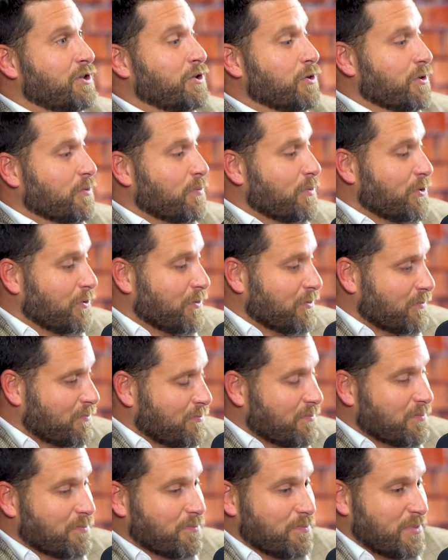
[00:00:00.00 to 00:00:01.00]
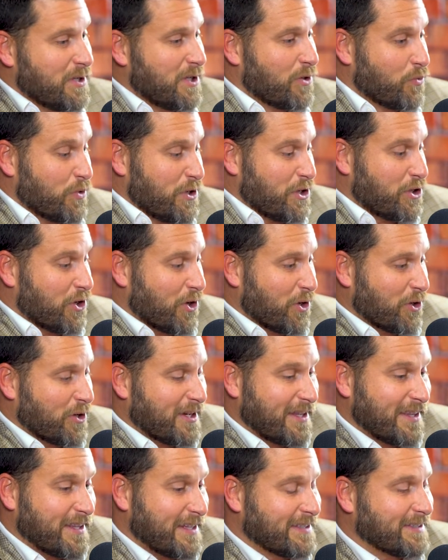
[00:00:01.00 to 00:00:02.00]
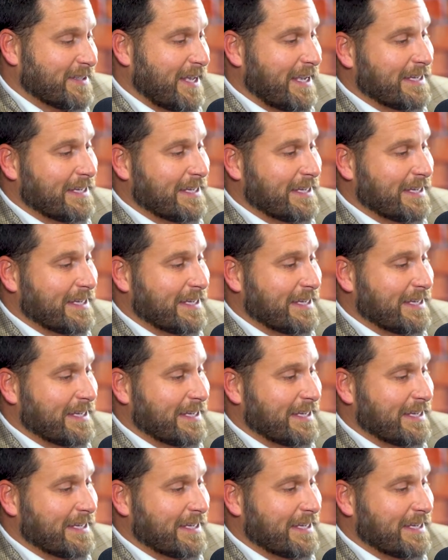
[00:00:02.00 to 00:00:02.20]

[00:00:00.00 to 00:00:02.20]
You're being regurgitated in these